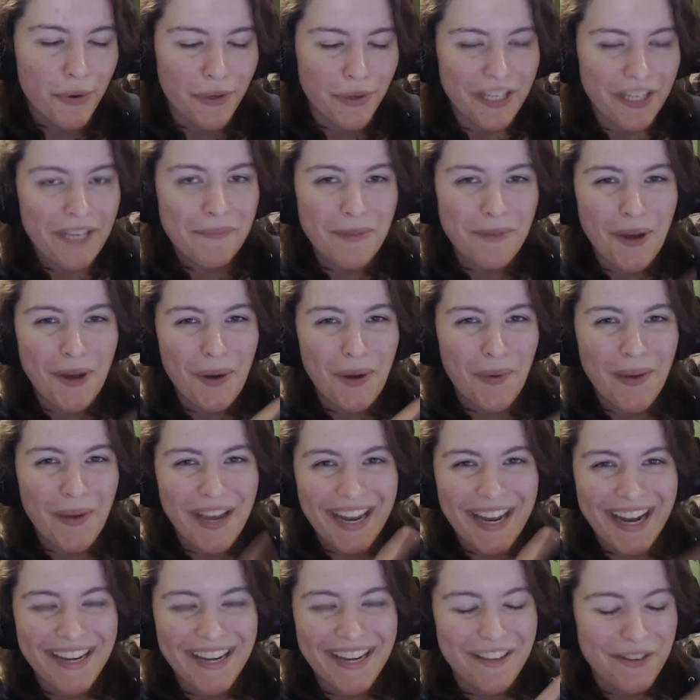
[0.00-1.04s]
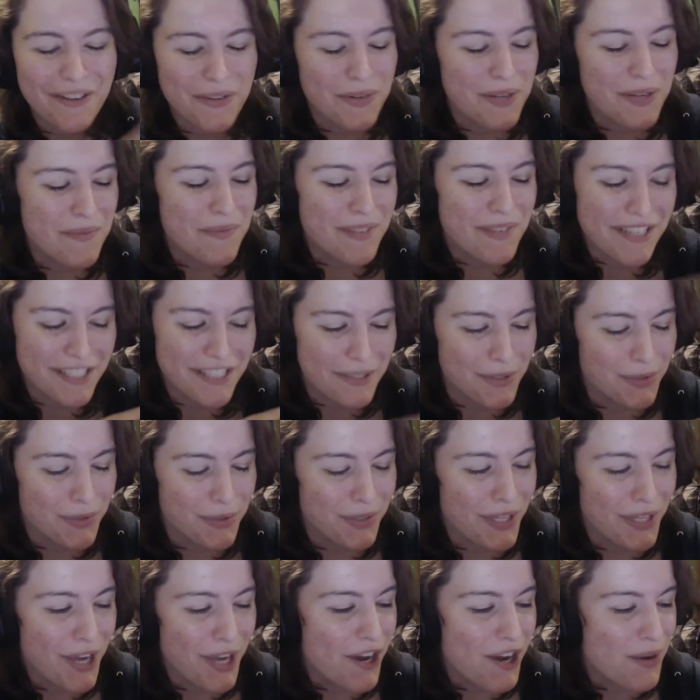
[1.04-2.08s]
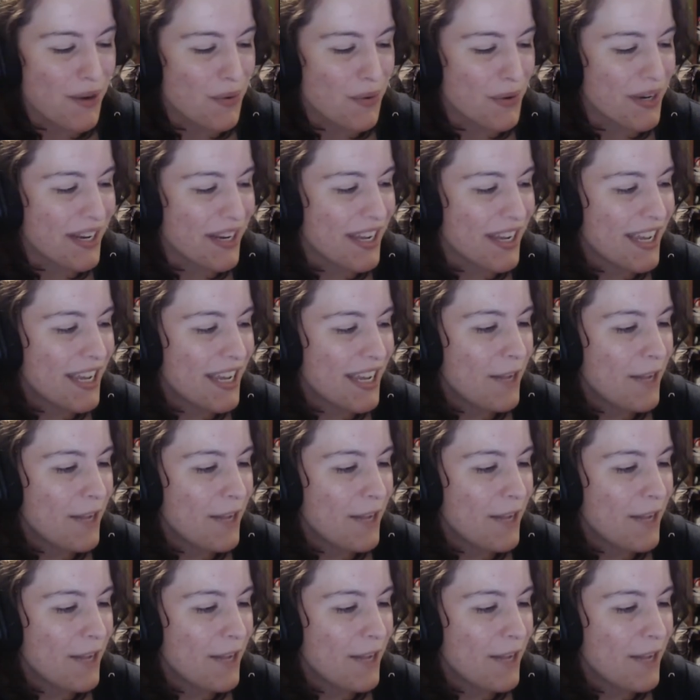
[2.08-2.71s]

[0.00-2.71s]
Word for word: or keep going and add another 20 minutes it was really awkward